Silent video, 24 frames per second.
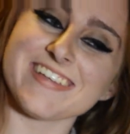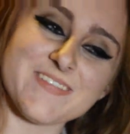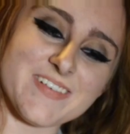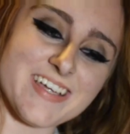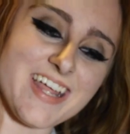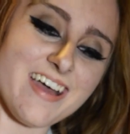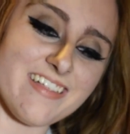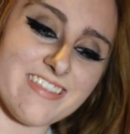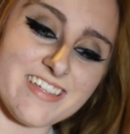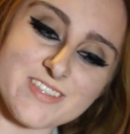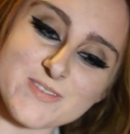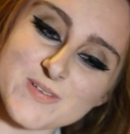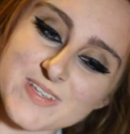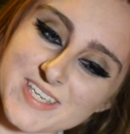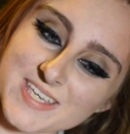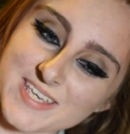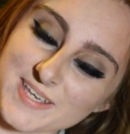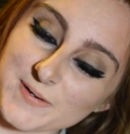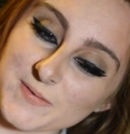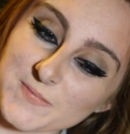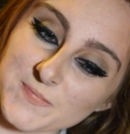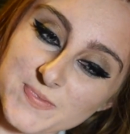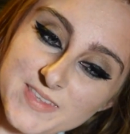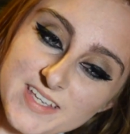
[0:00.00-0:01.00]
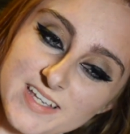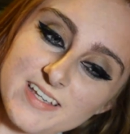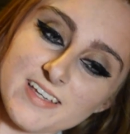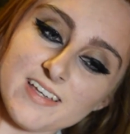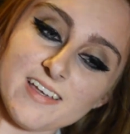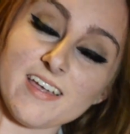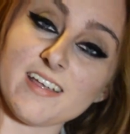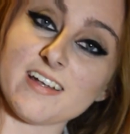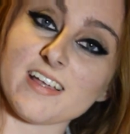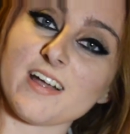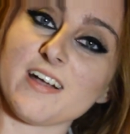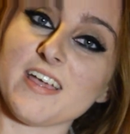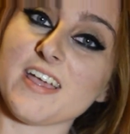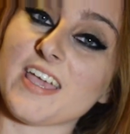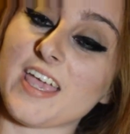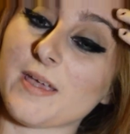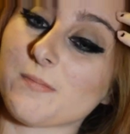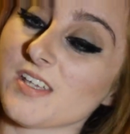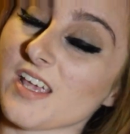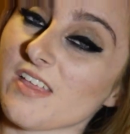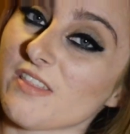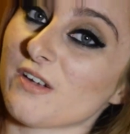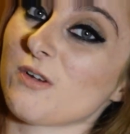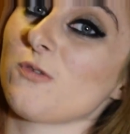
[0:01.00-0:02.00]
But I think it's really cute. And it came
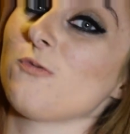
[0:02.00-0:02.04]
together